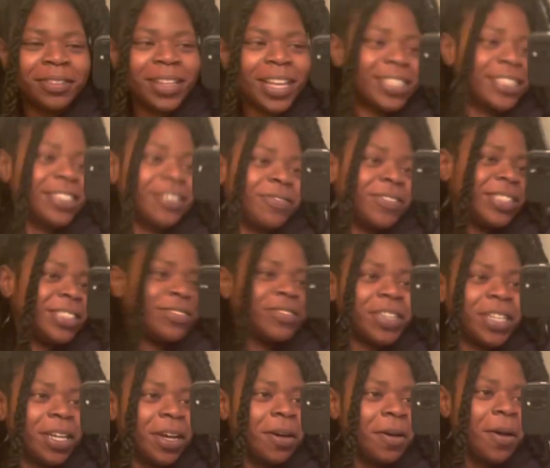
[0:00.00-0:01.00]
that's it for this
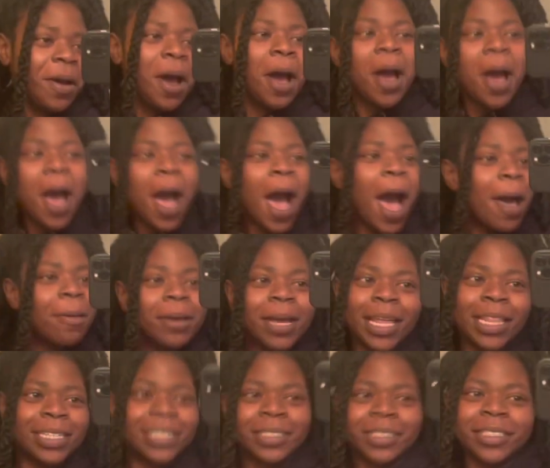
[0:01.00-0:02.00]
video. Hope you
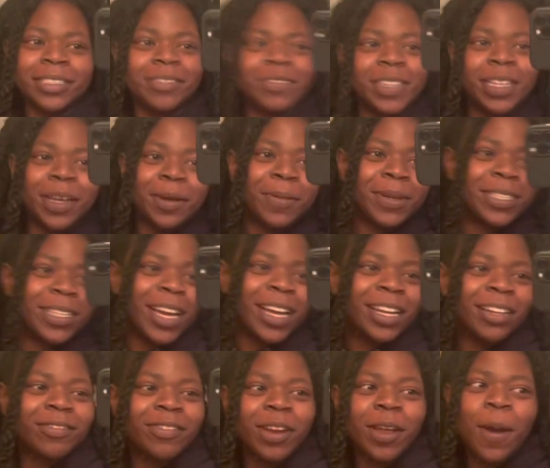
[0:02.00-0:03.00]
guys enjoyed this video. Make sure I give
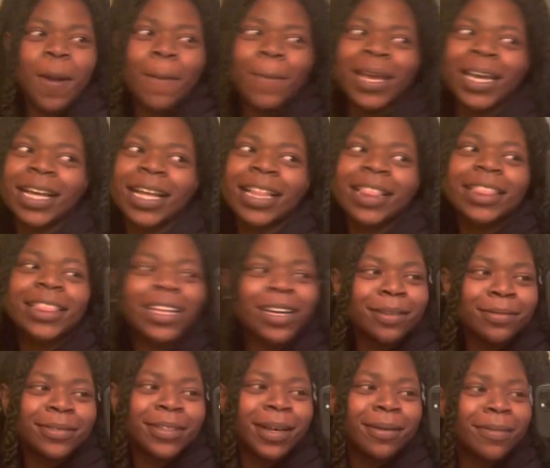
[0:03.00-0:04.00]
this video a big
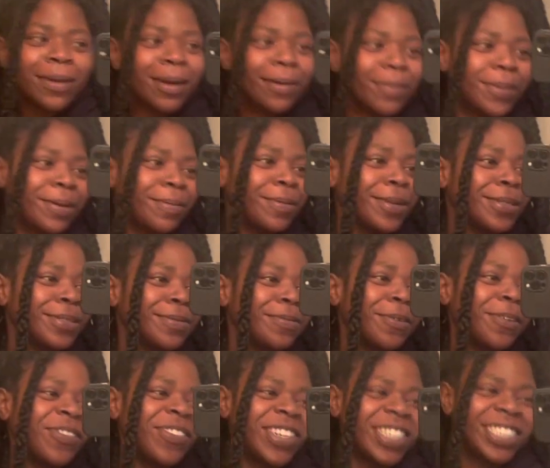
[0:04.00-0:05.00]
thumbs up. Comment down below some
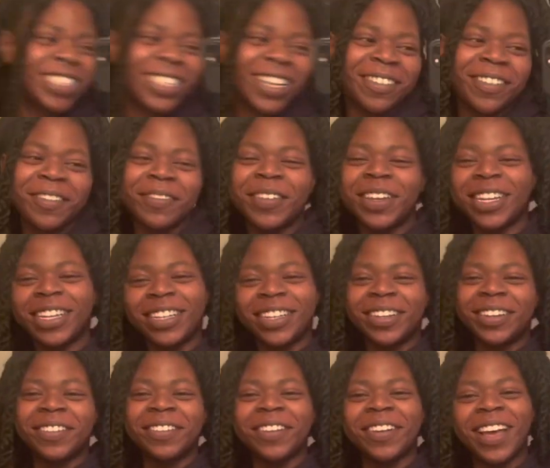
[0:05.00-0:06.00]
more videos y'all want me to
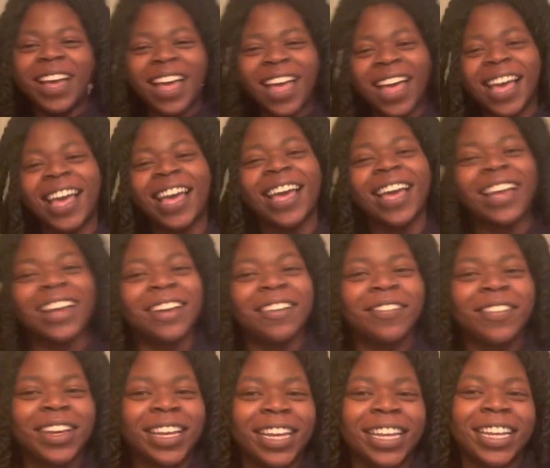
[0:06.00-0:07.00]
do. And don't
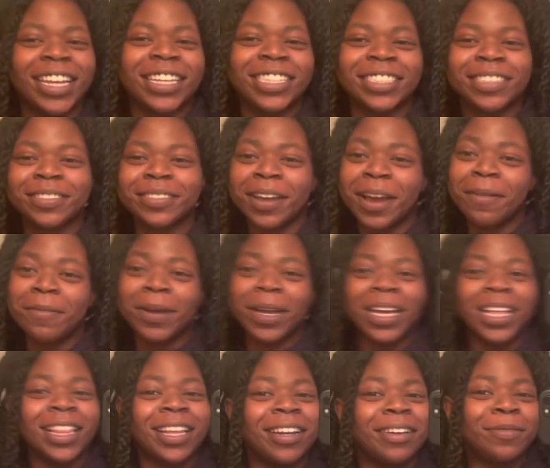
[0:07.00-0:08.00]
forget to hit that subscribe button
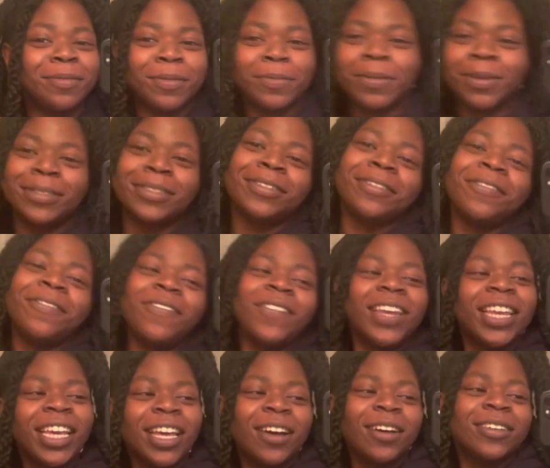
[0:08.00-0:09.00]
because I do be posting new
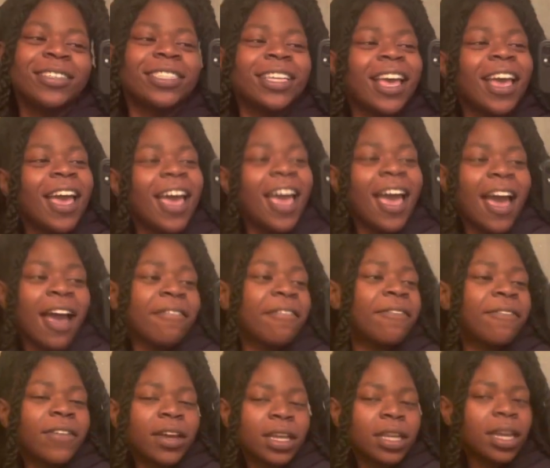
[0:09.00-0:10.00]
videos every
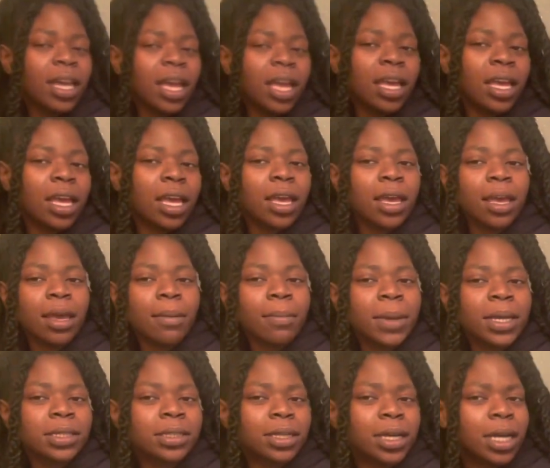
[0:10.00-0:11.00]
fucking day. And
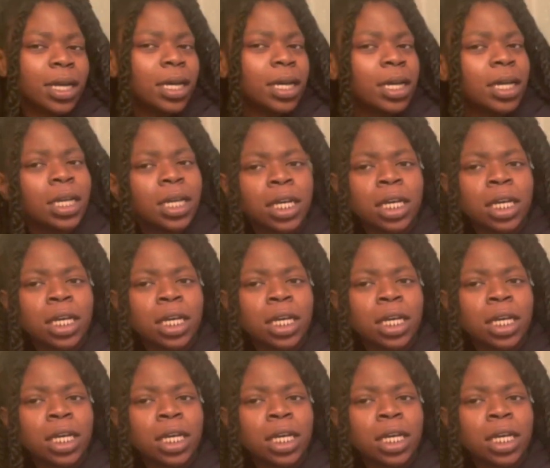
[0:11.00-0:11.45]
make sure y'all